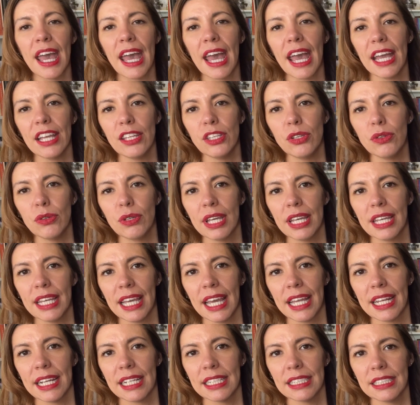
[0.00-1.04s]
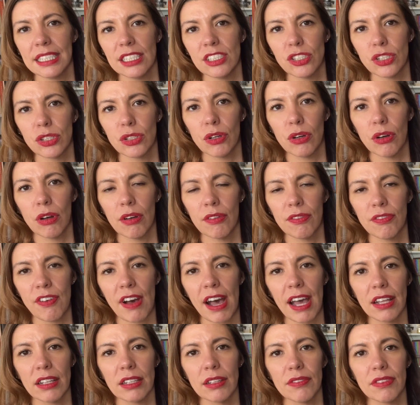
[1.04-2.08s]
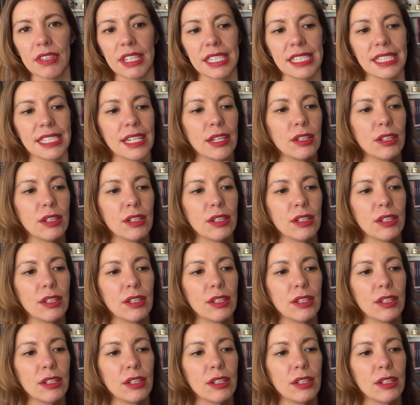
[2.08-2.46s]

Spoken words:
and you can get a digital file of this.